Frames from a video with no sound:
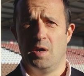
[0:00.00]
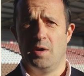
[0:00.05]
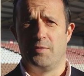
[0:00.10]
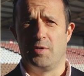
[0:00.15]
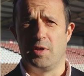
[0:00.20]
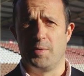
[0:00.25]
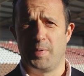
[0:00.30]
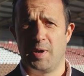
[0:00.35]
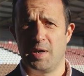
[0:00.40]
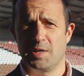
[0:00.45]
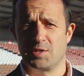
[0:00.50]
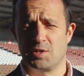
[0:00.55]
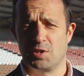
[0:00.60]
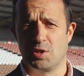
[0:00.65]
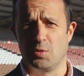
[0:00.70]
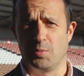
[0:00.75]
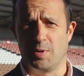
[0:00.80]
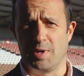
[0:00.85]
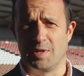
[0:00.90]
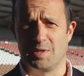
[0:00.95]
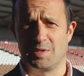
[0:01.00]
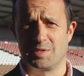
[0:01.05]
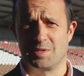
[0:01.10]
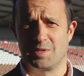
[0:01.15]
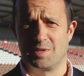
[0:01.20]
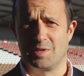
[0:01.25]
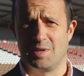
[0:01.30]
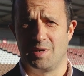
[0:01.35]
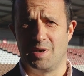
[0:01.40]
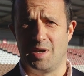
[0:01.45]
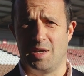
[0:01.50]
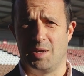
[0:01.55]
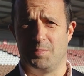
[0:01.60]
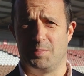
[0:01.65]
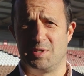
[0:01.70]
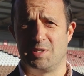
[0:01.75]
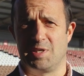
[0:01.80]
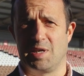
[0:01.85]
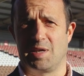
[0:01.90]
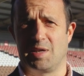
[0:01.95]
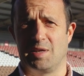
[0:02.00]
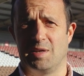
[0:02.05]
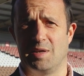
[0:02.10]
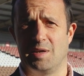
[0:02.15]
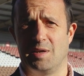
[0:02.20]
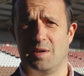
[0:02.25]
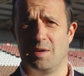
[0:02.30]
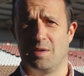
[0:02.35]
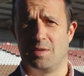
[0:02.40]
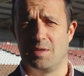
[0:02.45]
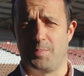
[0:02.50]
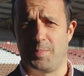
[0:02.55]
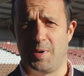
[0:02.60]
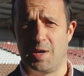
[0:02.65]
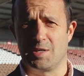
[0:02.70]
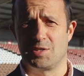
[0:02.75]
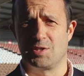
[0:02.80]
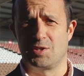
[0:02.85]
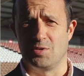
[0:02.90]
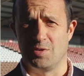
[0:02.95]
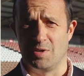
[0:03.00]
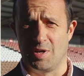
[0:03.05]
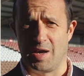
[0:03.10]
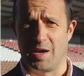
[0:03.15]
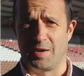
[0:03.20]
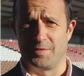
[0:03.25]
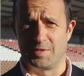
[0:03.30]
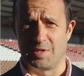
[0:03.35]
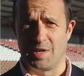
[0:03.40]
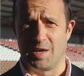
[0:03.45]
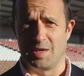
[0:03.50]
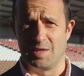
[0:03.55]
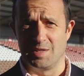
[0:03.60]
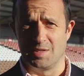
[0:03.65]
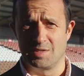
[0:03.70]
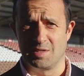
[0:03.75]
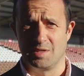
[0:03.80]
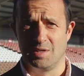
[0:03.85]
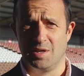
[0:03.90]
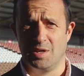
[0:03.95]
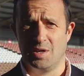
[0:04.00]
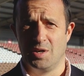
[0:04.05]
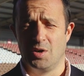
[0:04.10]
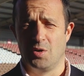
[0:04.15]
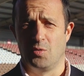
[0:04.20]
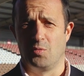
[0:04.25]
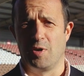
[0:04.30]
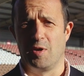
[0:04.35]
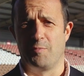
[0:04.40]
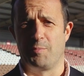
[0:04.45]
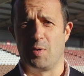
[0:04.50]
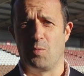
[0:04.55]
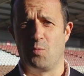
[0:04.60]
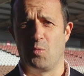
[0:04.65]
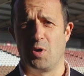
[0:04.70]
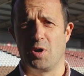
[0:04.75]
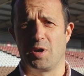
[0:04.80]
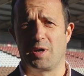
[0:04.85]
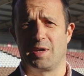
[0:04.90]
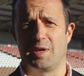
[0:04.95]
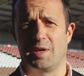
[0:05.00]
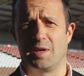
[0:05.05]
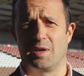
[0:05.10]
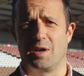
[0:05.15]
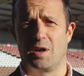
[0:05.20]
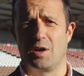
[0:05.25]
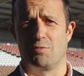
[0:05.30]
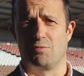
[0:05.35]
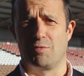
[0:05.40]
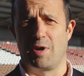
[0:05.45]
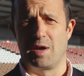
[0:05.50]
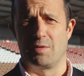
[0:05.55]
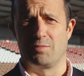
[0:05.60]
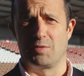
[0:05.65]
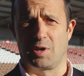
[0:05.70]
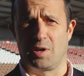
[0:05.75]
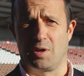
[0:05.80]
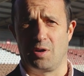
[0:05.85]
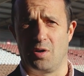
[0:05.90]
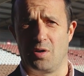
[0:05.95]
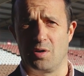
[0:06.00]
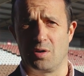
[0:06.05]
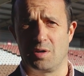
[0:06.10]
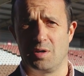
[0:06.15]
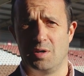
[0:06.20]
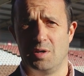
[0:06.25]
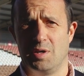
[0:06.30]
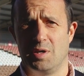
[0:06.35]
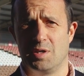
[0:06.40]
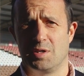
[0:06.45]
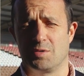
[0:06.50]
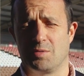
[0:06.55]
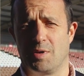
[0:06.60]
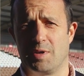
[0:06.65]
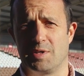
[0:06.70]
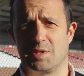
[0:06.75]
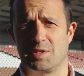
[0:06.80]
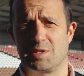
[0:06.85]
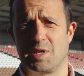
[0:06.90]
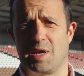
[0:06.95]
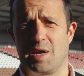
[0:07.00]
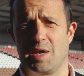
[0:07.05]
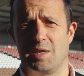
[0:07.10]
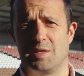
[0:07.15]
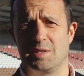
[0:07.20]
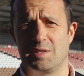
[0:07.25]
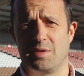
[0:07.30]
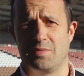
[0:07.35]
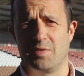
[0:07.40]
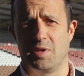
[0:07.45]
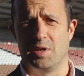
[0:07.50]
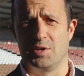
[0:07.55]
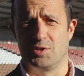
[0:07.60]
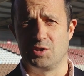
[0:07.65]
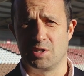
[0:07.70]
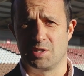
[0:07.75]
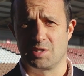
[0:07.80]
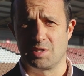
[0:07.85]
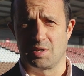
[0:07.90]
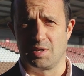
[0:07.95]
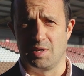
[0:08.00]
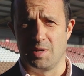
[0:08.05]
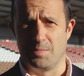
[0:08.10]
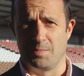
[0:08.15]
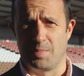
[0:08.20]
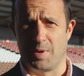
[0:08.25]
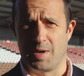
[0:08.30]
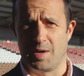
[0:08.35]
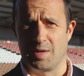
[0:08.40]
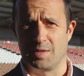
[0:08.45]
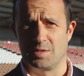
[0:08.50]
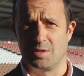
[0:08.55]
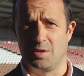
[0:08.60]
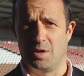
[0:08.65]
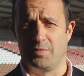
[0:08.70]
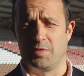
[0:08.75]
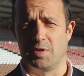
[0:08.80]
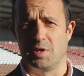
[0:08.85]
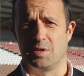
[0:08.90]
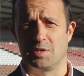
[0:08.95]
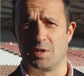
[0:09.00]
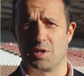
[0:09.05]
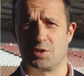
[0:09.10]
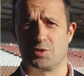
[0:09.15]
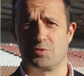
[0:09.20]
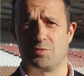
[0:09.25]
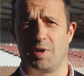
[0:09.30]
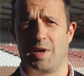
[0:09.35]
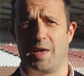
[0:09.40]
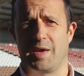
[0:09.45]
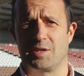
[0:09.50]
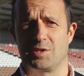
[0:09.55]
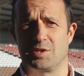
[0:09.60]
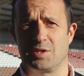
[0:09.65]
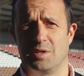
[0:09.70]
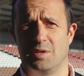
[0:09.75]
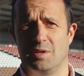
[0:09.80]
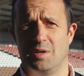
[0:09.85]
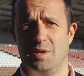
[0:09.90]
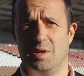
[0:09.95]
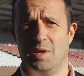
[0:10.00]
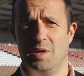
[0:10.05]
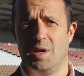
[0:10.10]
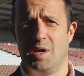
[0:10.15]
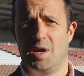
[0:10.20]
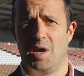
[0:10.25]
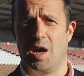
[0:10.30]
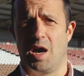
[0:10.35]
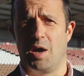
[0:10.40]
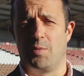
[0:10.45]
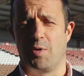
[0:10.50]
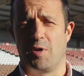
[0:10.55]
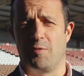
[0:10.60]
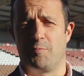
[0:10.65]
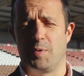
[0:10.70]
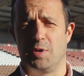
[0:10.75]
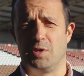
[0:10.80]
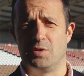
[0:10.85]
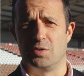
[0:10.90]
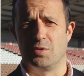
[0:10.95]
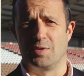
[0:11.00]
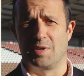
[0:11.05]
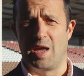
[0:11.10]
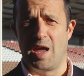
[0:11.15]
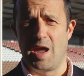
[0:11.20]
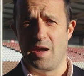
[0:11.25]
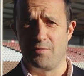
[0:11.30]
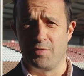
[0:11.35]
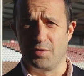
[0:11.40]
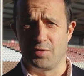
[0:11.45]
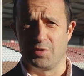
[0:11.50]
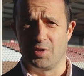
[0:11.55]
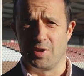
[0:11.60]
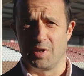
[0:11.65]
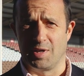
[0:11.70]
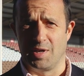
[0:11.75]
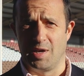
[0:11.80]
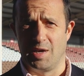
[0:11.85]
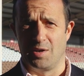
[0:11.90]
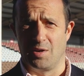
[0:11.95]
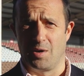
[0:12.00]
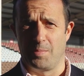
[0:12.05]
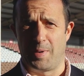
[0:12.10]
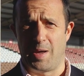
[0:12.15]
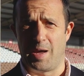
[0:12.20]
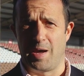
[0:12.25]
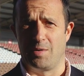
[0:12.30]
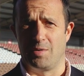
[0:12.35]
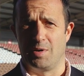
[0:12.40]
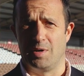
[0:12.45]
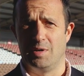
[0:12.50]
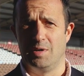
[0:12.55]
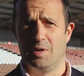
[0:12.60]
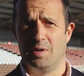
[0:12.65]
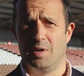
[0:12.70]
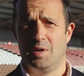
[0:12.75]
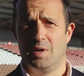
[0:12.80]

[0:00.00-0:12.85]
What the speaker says: For the past 2 weeks, and in particular the past 2.5 days, we have been working around the clock to understand the logistical impact of the industrial action, and we have been doing everything in our power